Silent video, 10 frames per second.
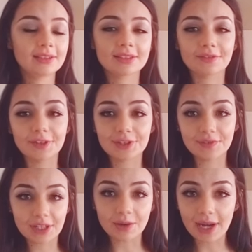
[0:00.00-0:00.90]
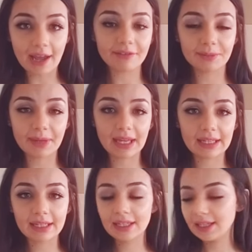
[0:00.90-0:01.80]
it's the first video I ever
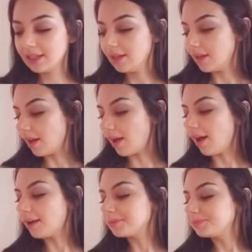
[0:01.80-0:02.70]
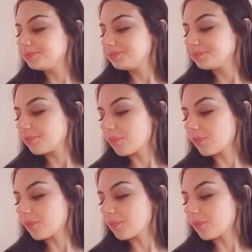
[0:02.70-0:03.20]
made um,